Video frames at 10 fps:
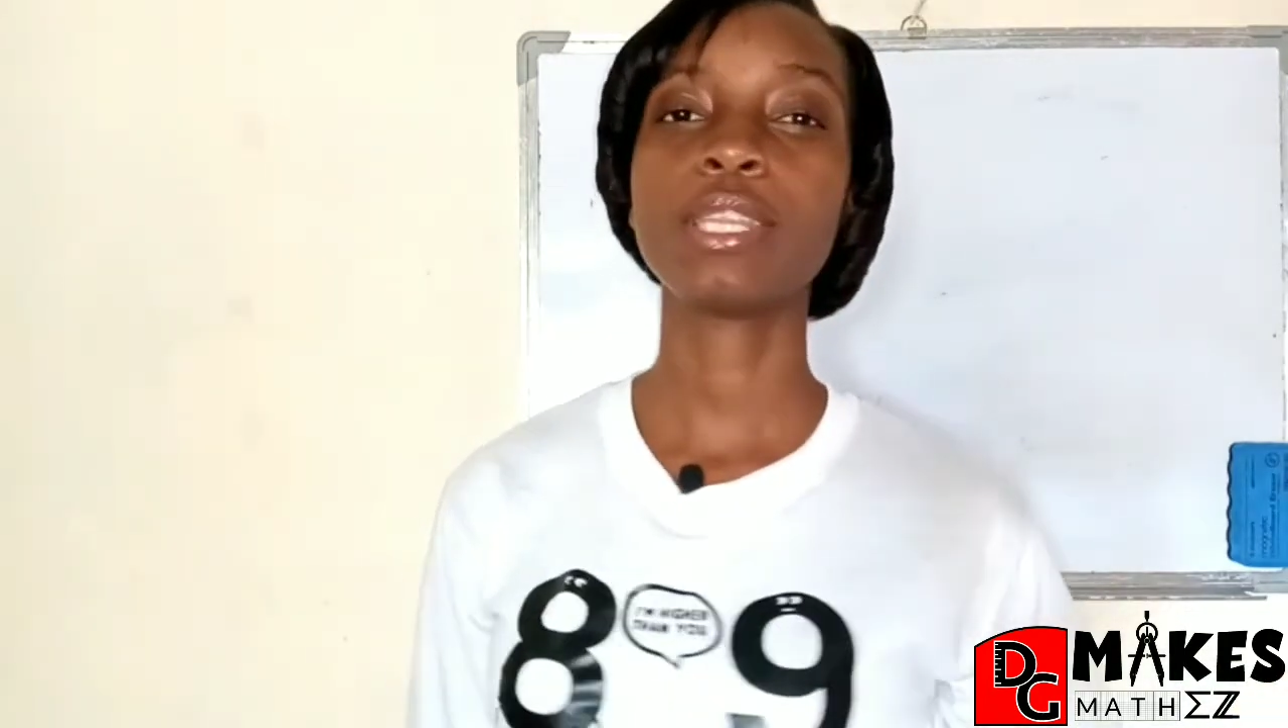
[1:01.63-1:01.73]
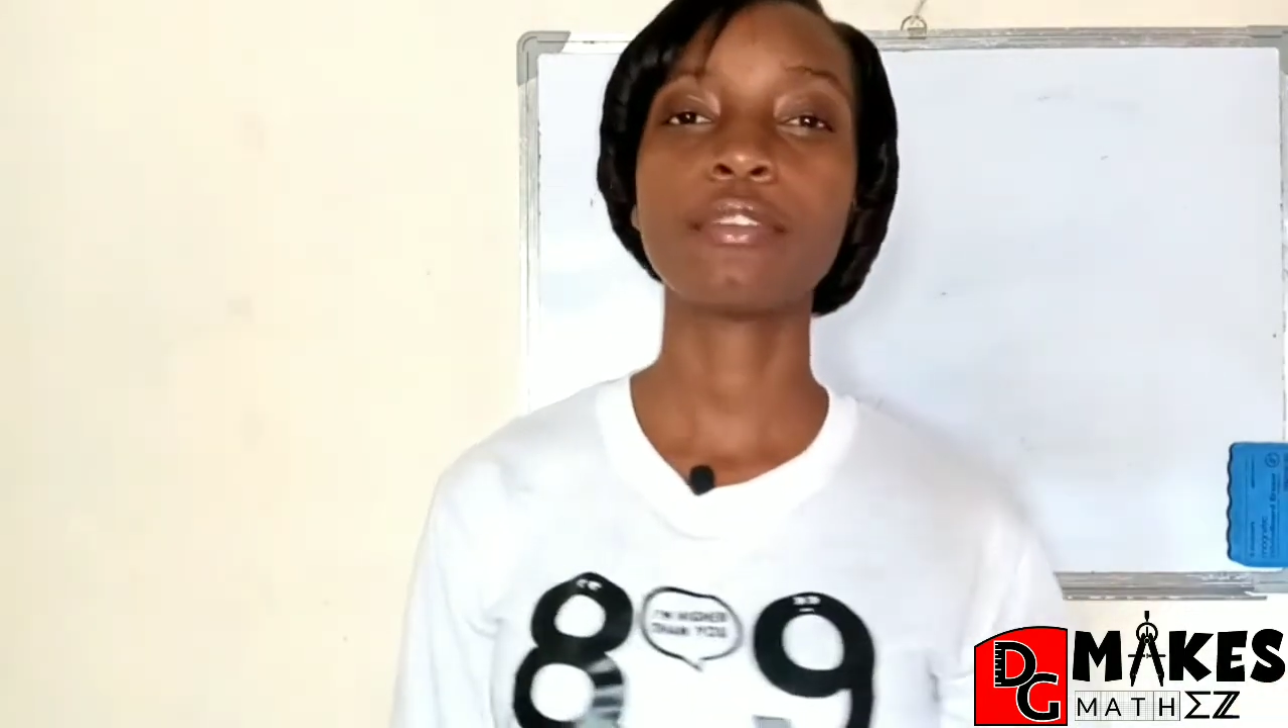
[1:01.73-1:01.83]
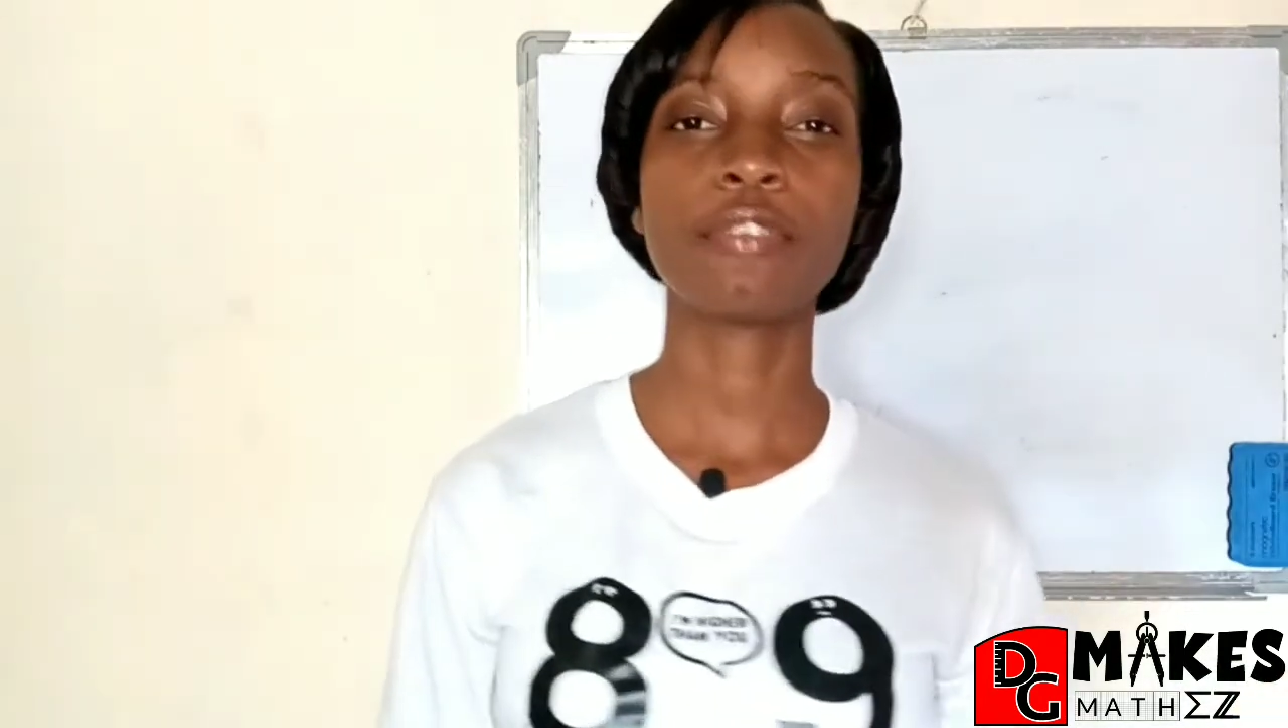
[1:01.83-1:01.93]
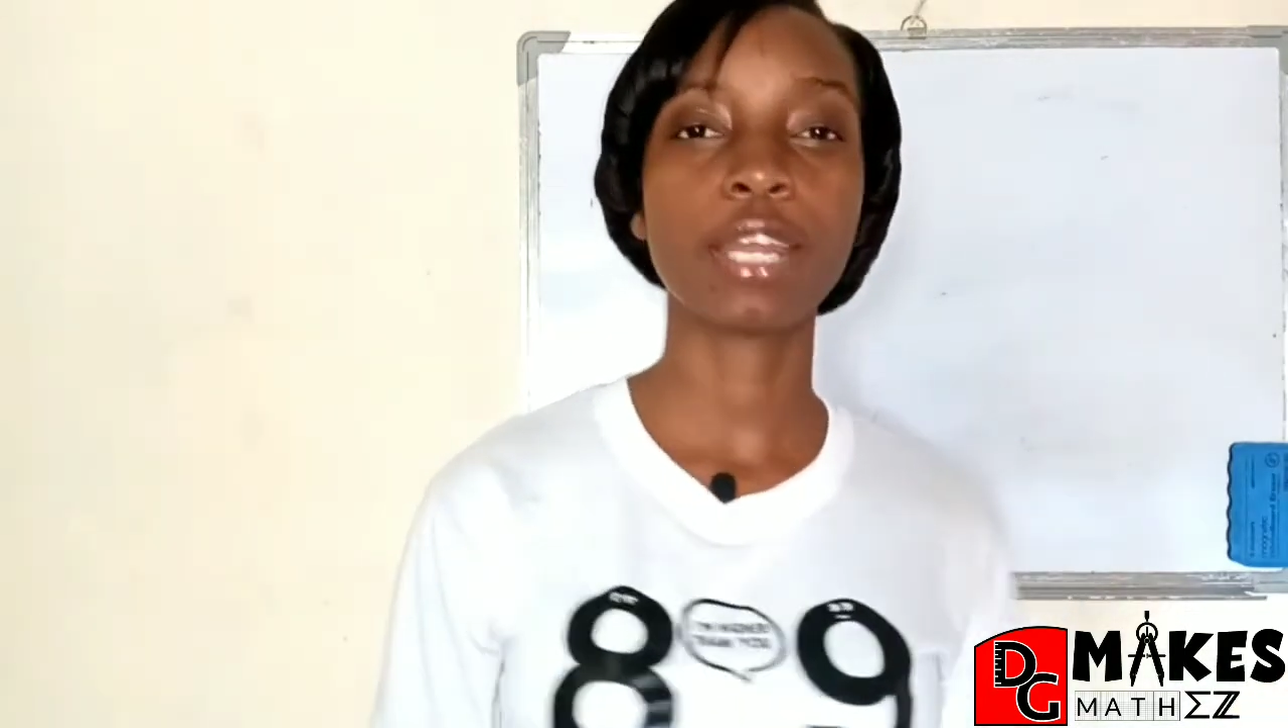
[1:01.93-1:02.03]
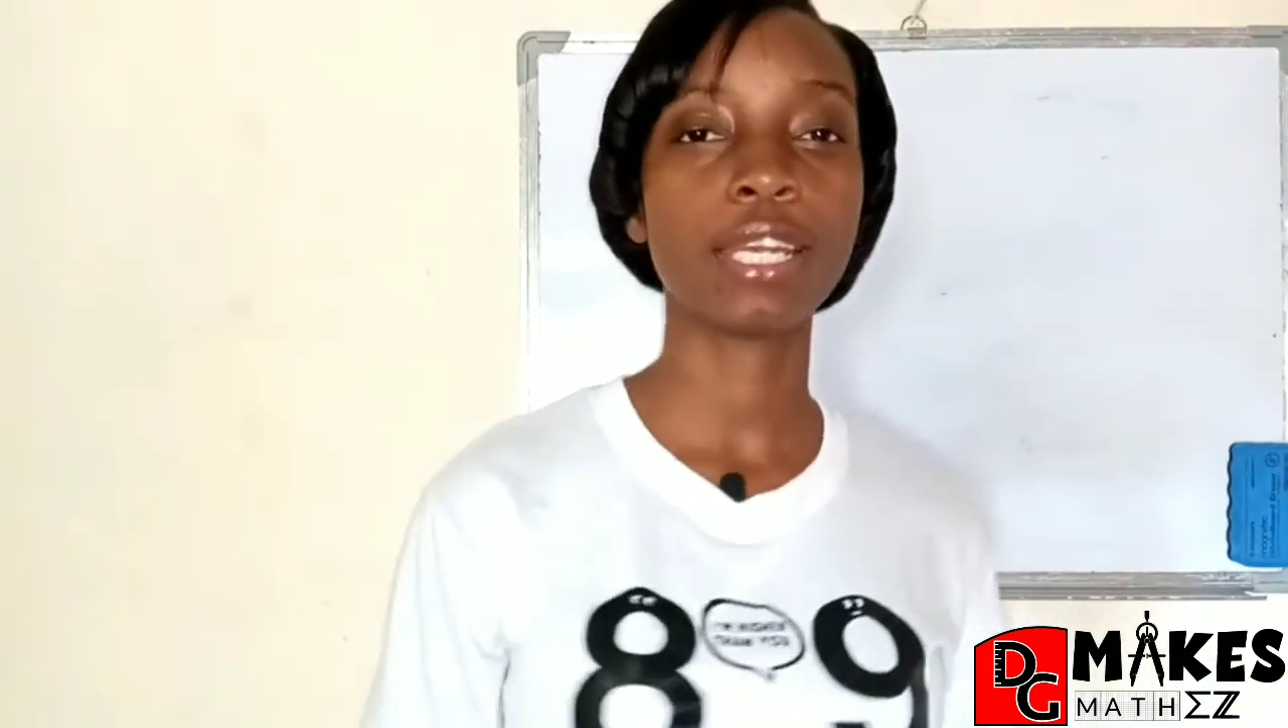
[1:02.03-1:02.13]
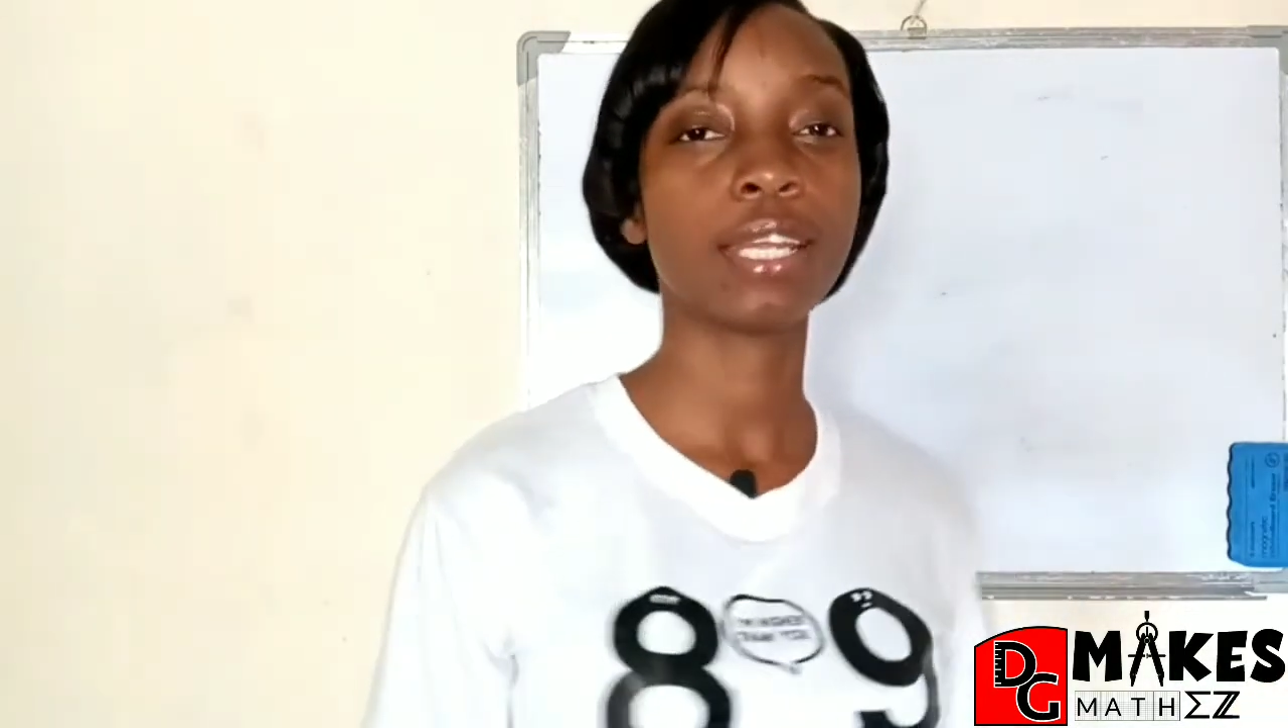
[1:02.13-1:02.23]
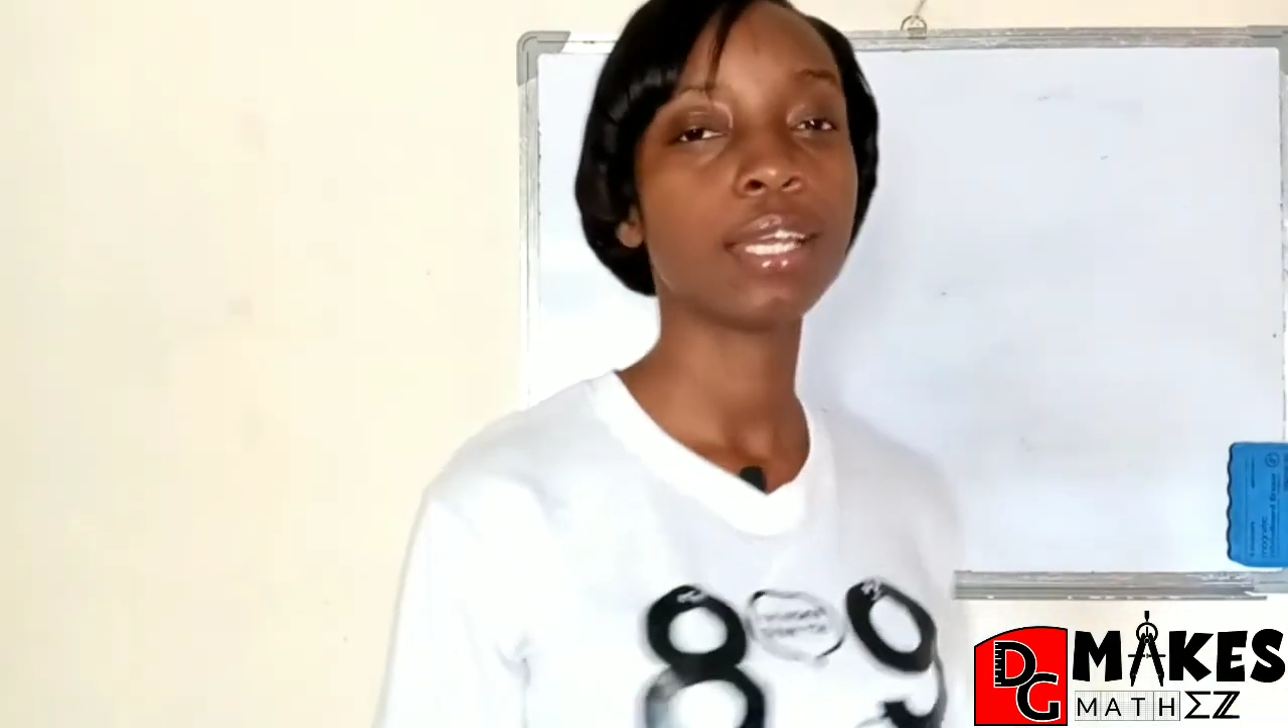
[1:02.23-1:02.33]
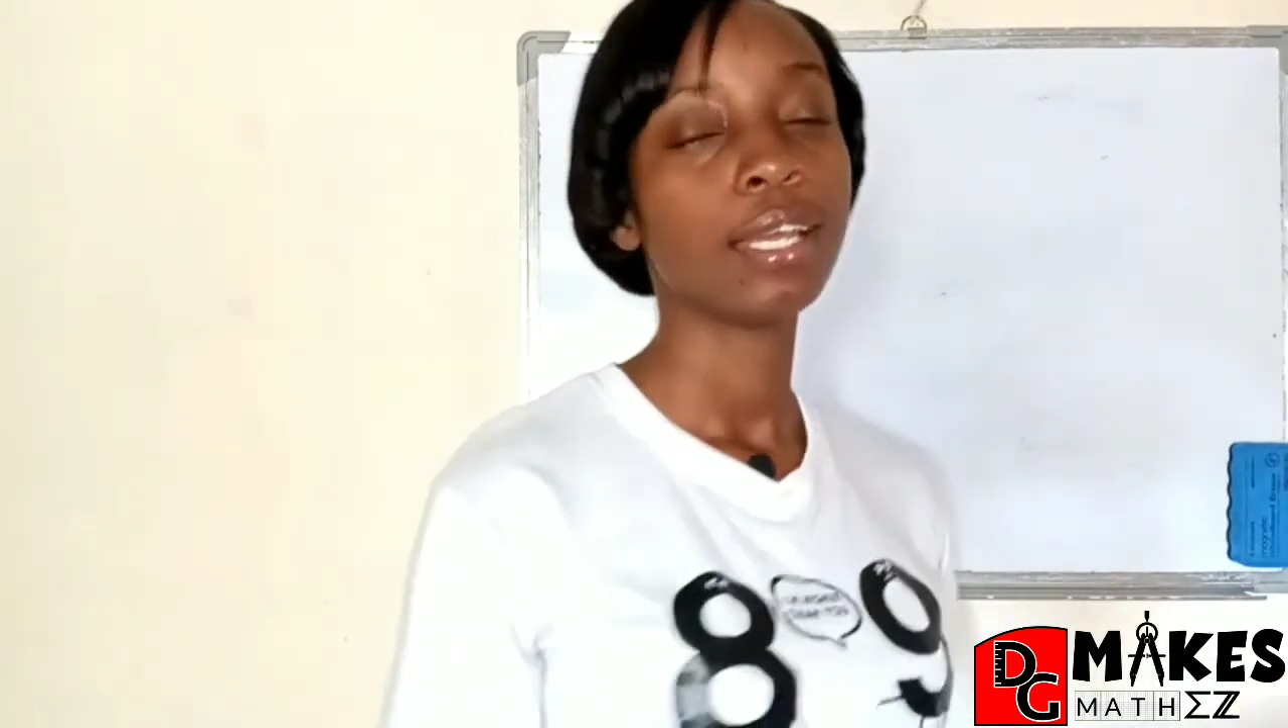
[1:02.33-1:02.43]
a friend.